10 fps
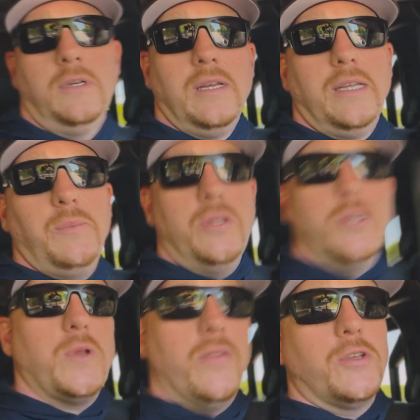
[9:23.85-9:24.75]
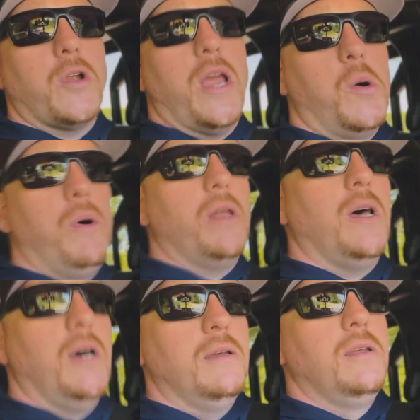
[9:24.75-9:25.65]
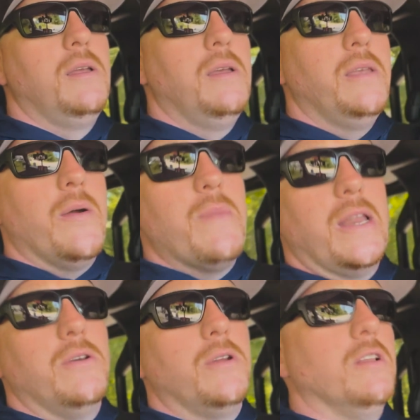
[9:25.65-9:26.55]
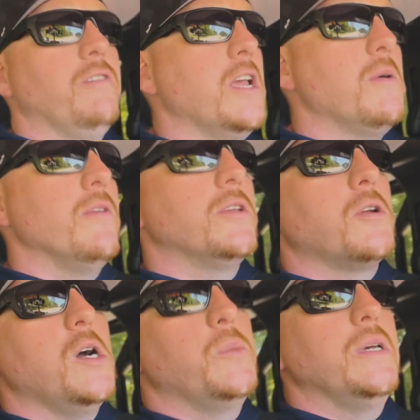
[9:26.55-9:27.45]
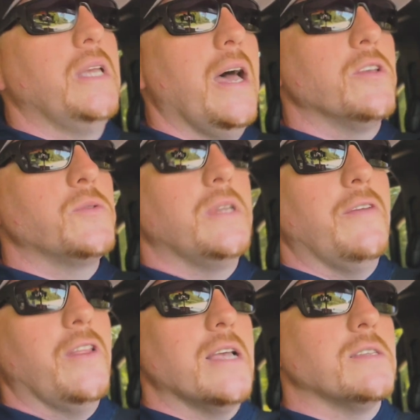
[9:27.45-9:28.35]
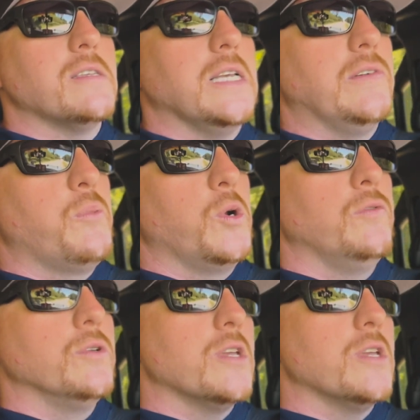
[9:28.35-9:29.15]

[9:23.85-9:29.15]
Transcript: Didn't put this one on the trail, but yeah, we might do another video on the trail. But yeah, this one definitely has a seal of approval.